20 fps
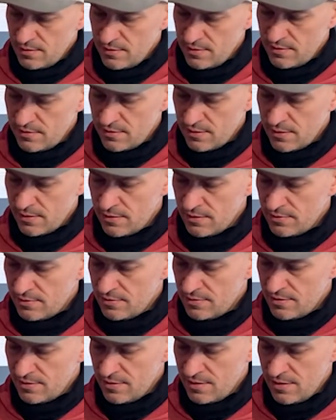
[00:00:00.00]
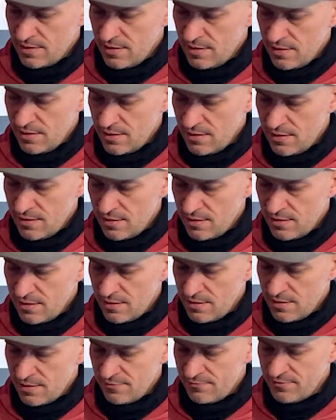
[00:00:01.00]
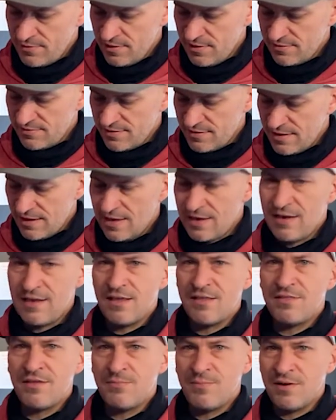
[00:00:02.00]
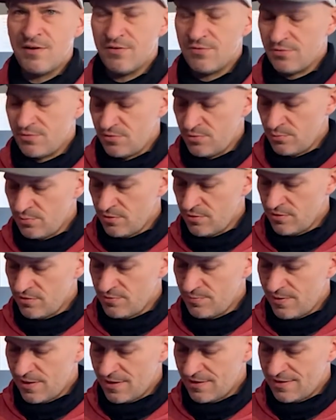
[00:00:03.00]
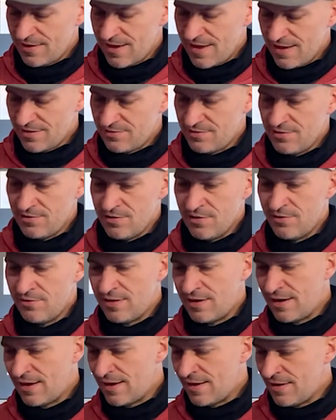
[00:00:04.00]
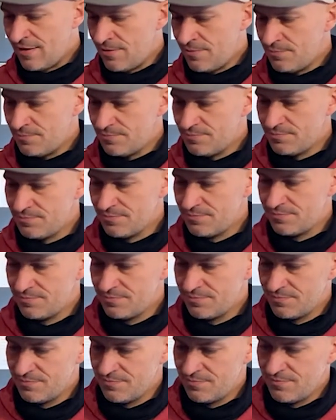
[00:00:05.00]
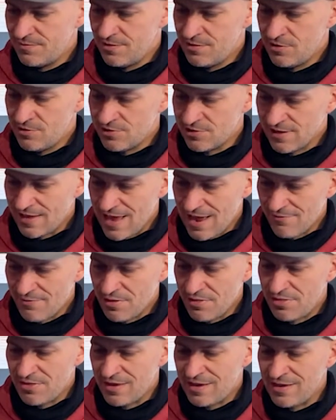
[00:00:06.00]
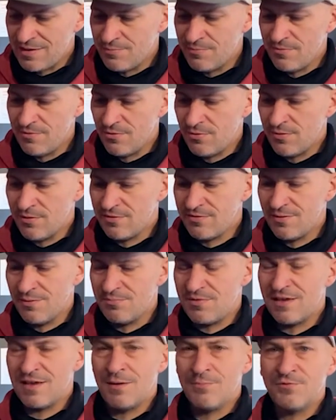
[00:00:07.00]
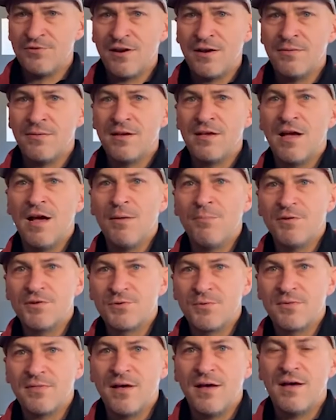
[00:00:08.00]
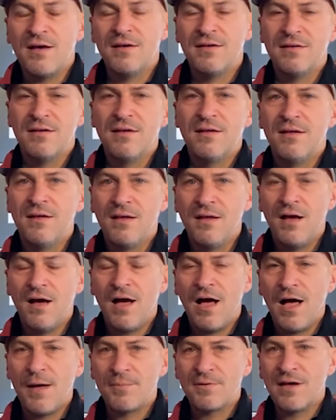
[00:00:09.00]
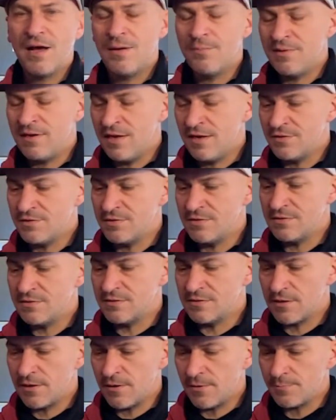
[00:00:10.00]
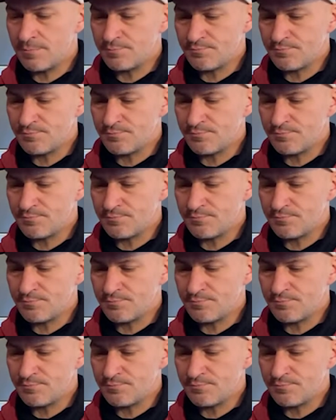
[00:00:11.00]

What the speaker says: So, if you listen to any of the Beers with the Brewers podcast, you know that I usually have a theme or something I'm trying to accomplish with a hop combination. So